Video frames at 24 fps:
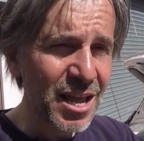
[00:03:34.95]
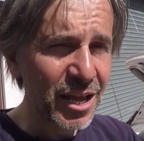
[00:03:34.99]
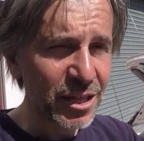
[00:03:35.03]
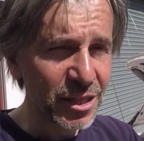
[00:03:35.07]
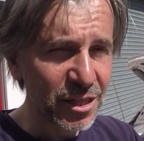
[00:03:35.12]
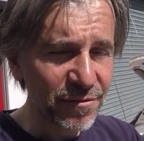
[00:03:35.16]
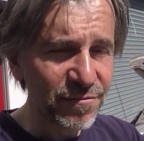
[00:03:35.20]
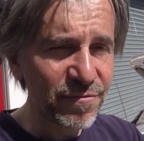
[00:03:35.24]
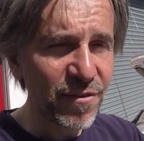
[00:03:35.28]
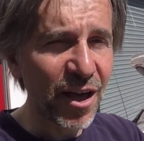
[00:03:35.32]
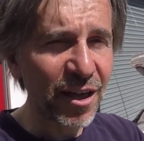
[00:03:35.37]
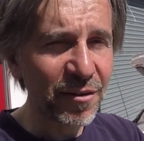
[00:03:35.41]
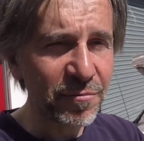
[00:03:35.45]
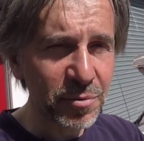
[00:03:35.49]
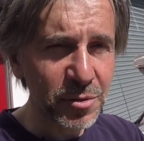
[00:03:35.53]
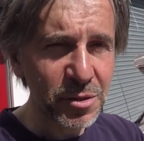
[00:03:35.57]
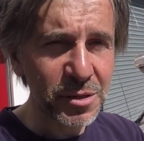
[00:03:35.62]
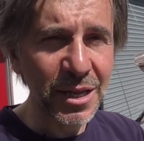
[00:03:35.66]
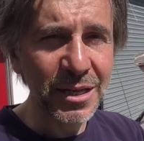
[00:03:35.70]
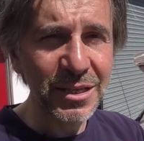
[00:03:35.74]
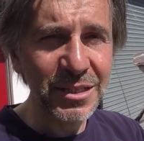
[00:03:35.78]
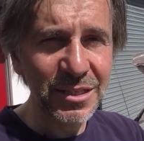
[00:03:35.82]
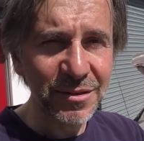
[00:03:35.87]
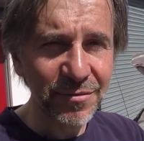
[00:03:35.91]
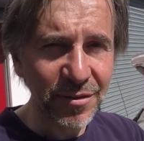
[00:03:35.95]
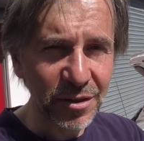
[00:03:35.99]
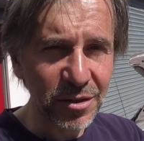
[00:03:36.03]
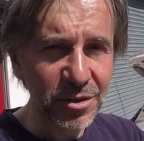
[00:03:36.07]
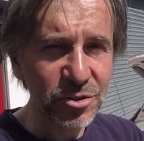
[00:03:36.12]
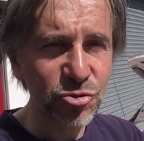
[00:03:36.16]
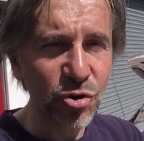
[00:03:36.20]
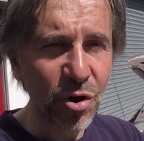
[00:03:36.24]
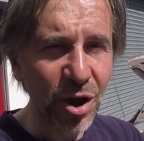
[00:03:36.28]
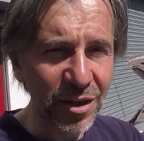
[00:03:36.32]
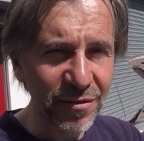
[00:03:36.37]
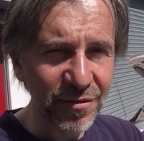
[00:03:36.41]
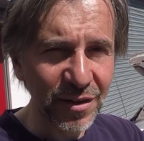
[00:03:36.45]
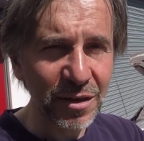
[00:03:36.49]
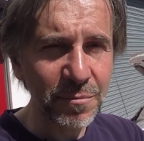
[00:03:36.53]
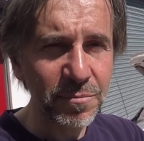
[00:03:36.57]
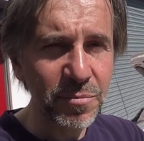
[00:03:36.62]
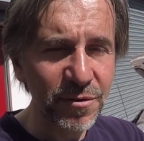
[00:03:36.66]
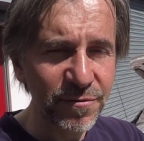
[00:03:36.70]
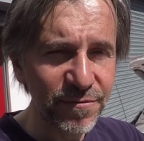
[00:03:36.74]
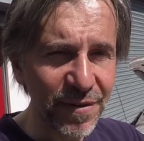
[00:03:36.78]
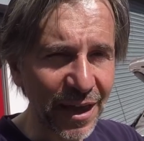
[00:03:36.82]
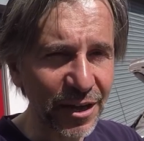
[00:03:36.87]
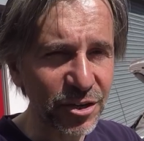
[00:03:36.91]
the 5% of its driving
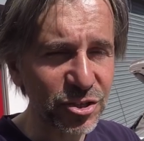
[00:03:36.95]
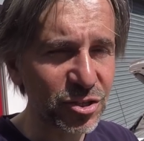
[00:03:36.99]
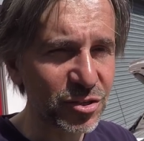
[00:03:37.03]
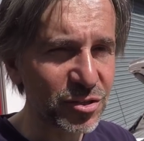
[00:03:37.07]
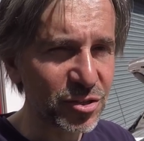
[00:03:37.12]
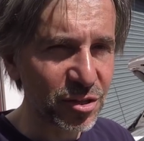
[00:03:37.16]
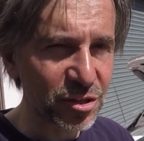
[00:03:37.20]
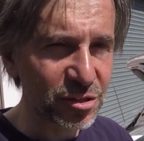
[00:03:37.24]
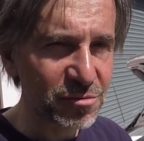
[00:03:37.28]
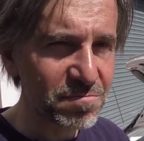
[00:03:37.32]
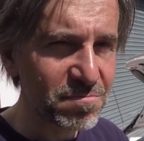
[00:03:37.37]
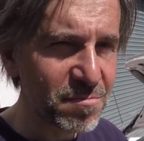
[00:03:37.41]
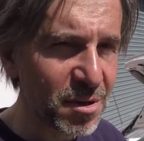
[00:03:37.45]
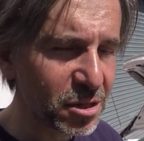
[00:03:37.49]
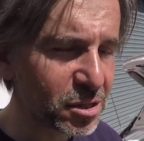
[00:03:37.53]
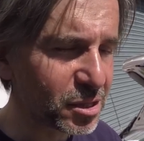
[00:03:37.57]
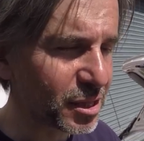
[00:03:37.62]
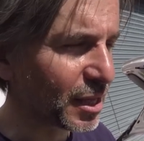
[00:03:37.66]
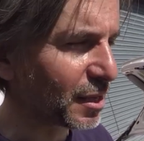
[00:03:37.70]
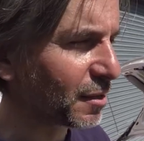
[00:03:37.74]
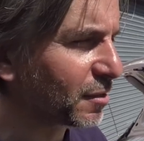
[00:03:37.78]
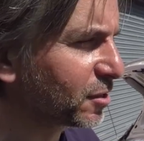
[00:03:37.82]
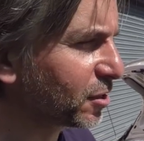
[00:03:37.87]
perfection that's missing.